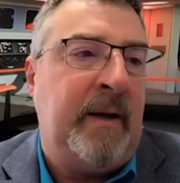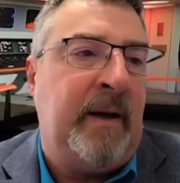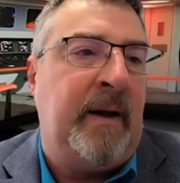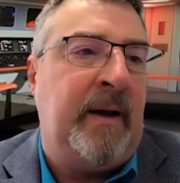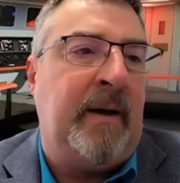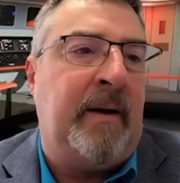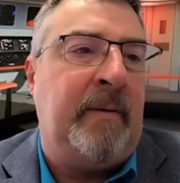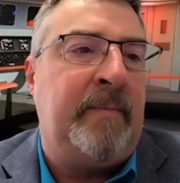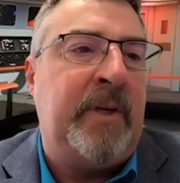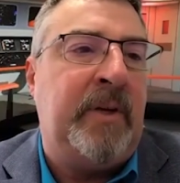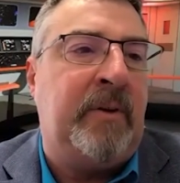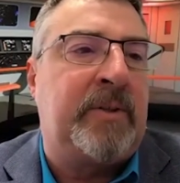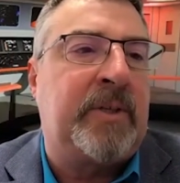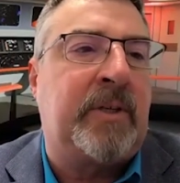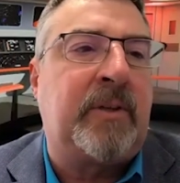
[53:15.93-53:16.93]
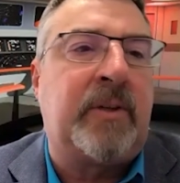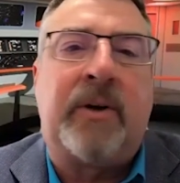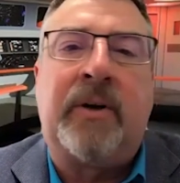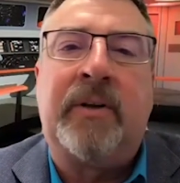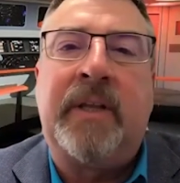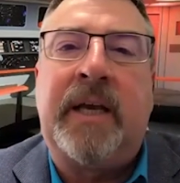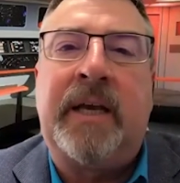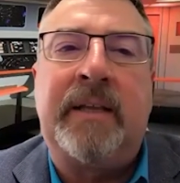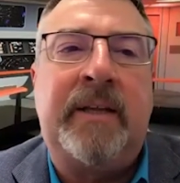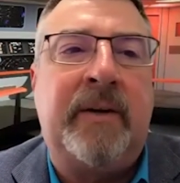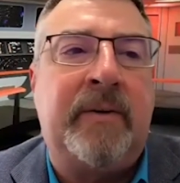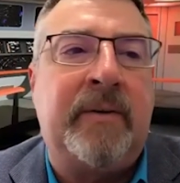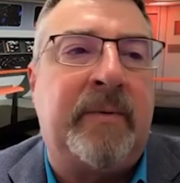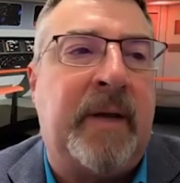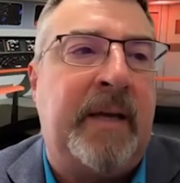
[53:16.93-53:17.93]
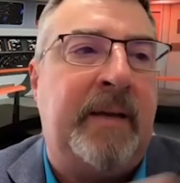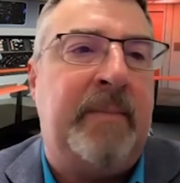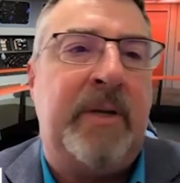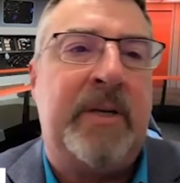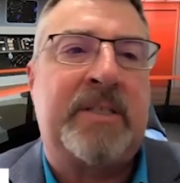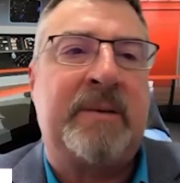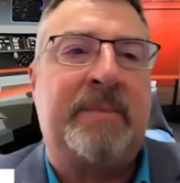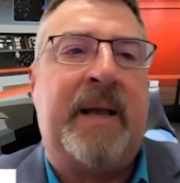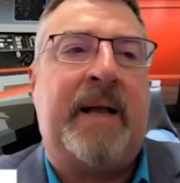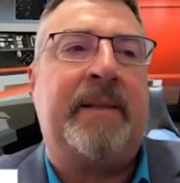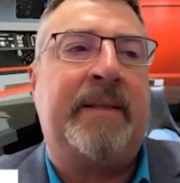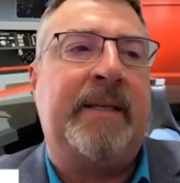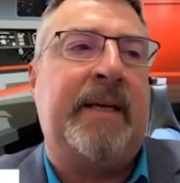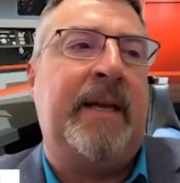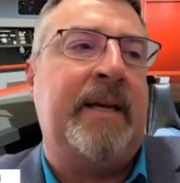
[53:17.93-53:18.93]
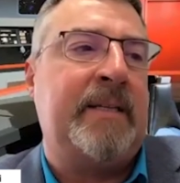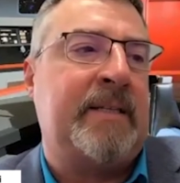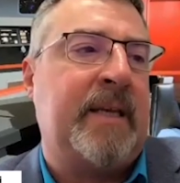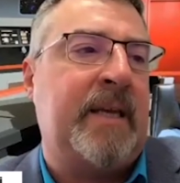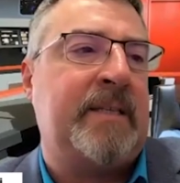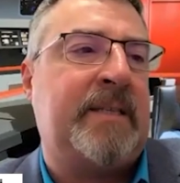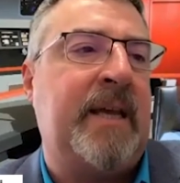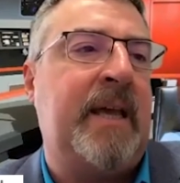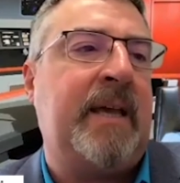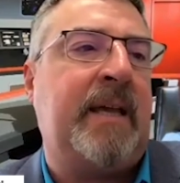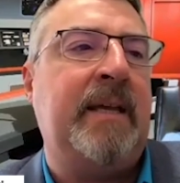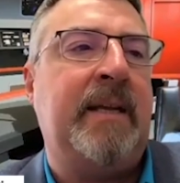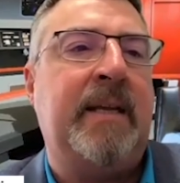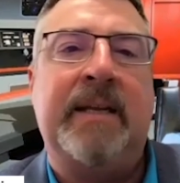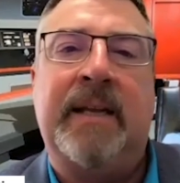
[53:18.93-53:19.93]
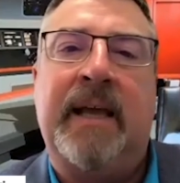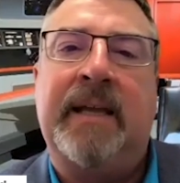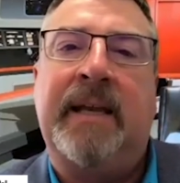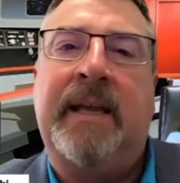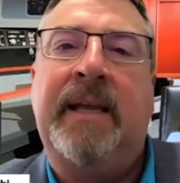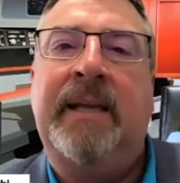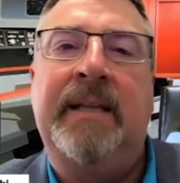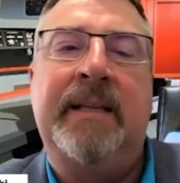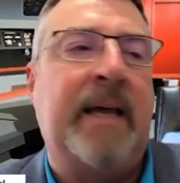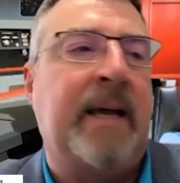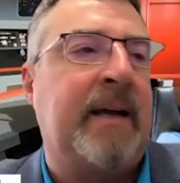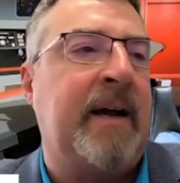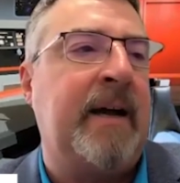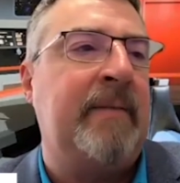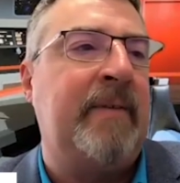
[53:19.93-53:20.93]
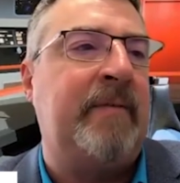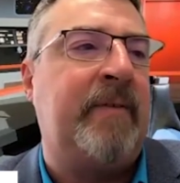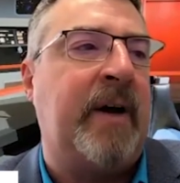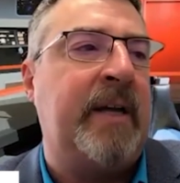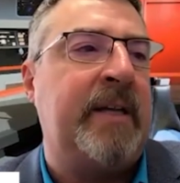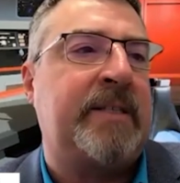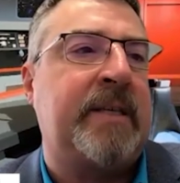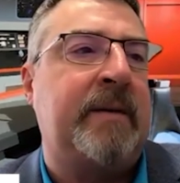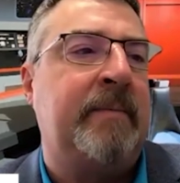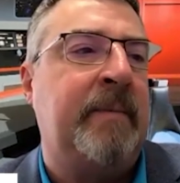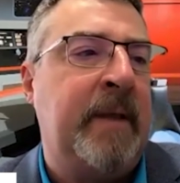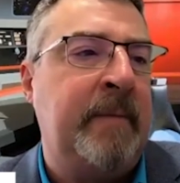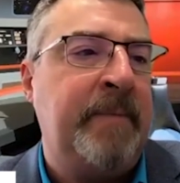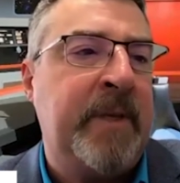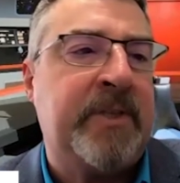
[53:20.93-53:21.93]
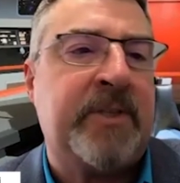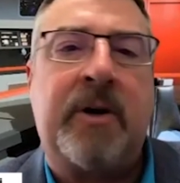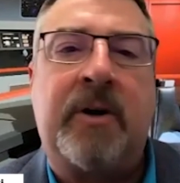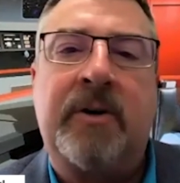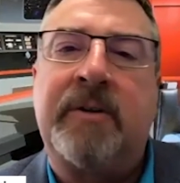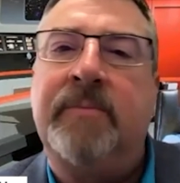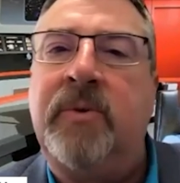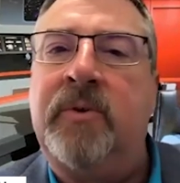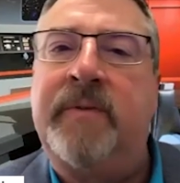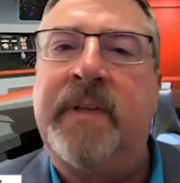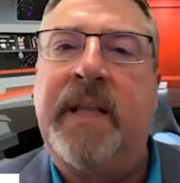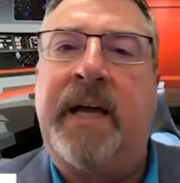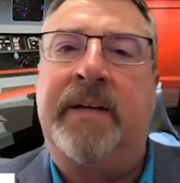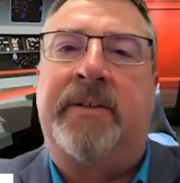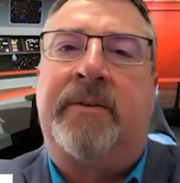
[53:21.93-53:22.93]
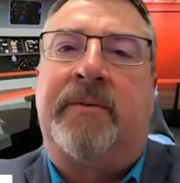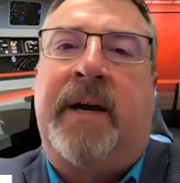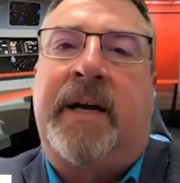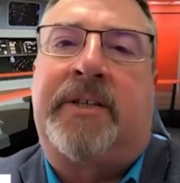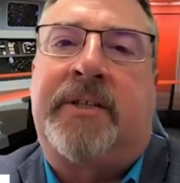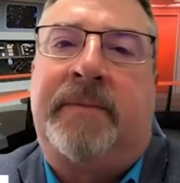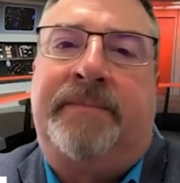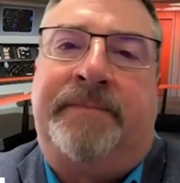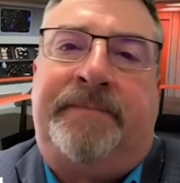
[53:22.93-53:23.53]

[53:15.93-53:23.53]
uh, you know, to learn that, you know, a municipality has has taken and, and heeded that kind of advice and started to move in that direction.